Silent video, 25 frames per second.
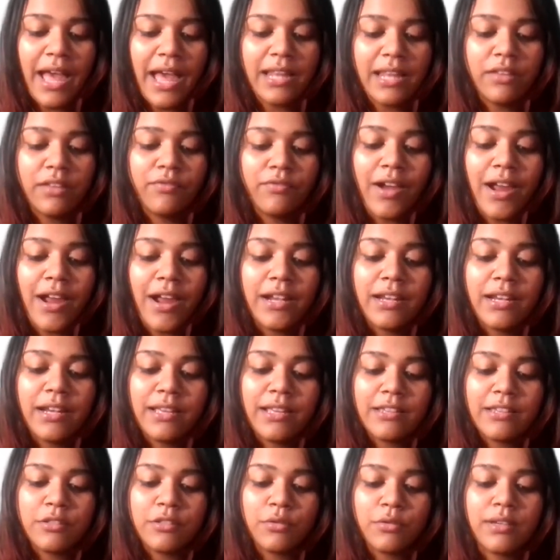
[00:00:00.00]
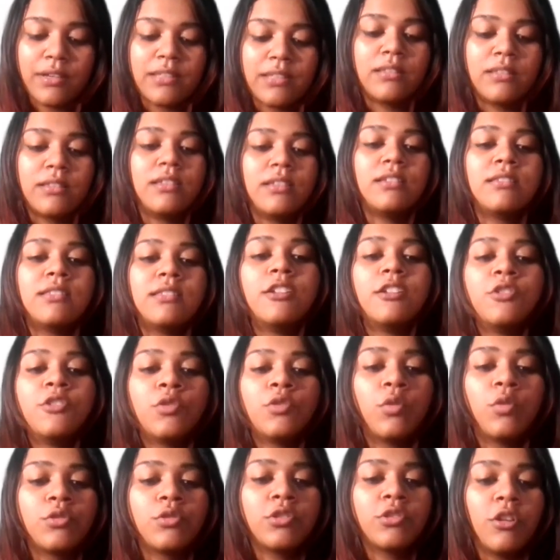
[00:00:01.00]
And the finding, as you can see, is that
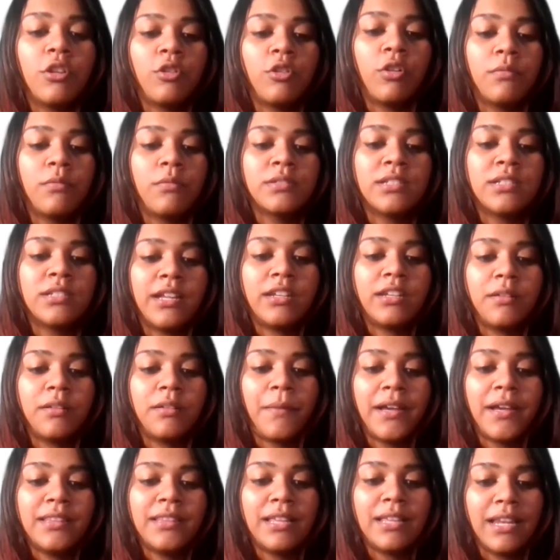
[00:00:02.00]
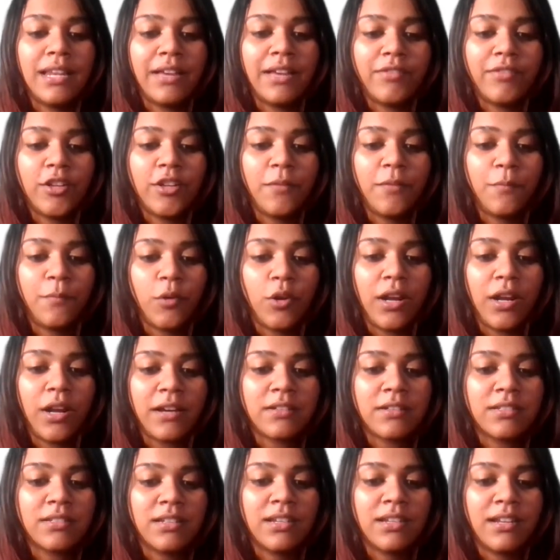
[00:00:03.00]
social norms determine the level of
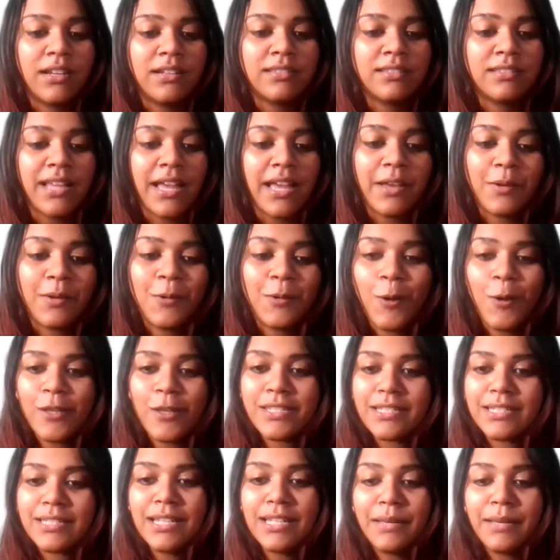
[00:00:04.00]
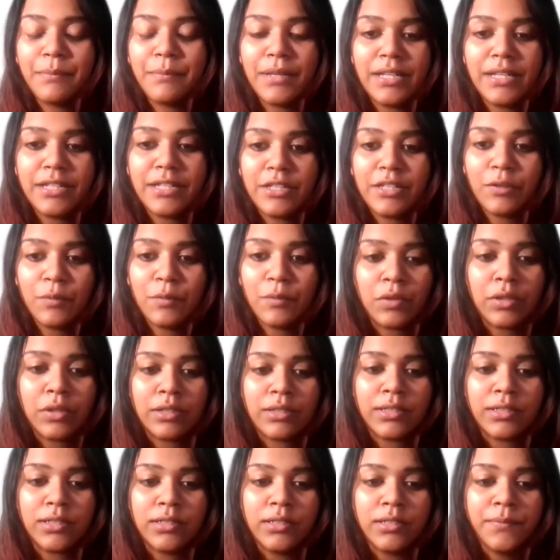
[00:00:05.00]
production and psychological ability of
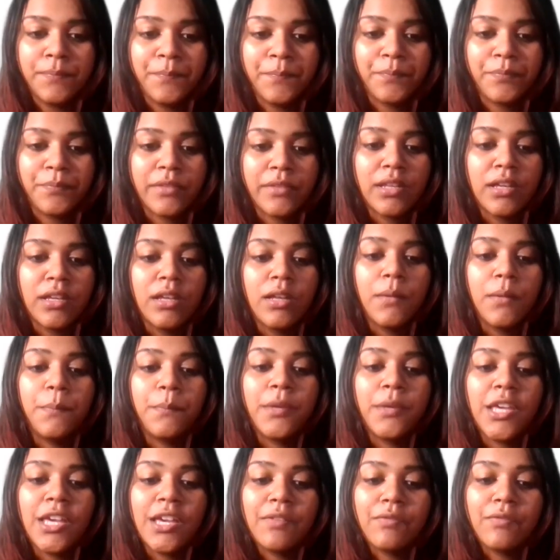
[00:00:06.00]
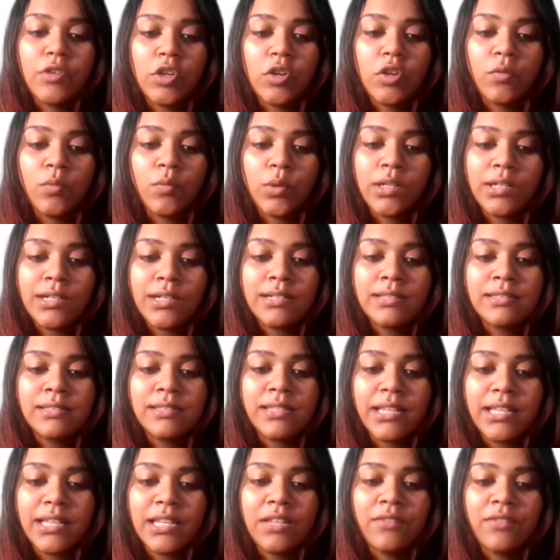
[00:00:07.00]
worker. Behavior of worker is
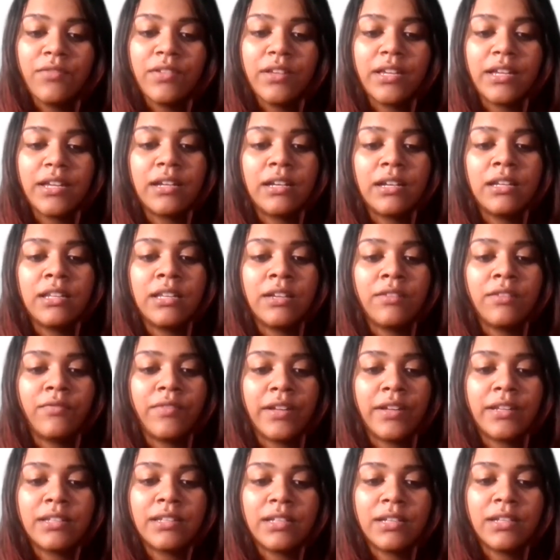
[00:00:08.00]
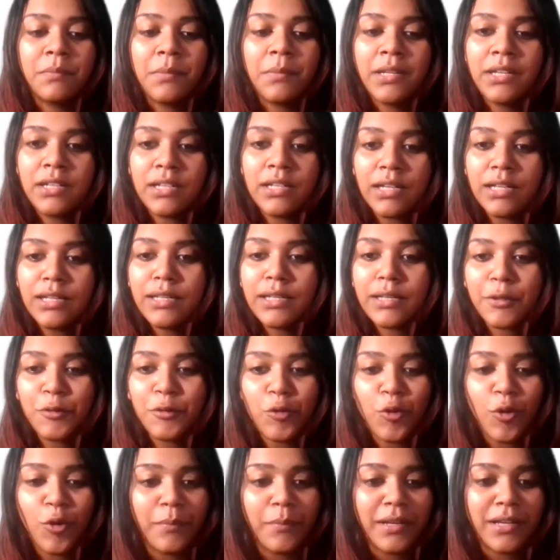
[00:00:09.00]
significantly affected by
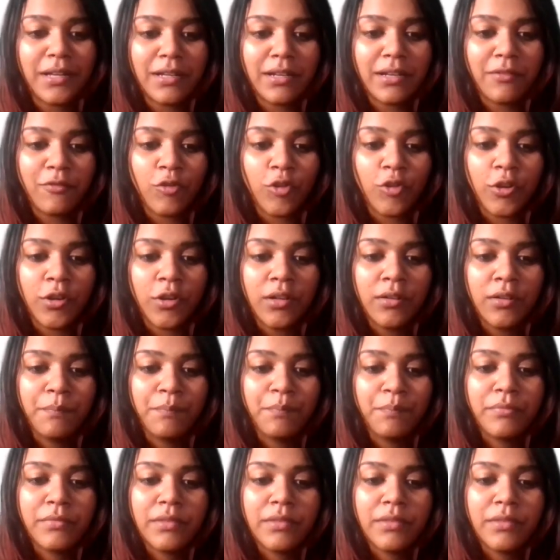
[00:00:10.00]
non-economic reward.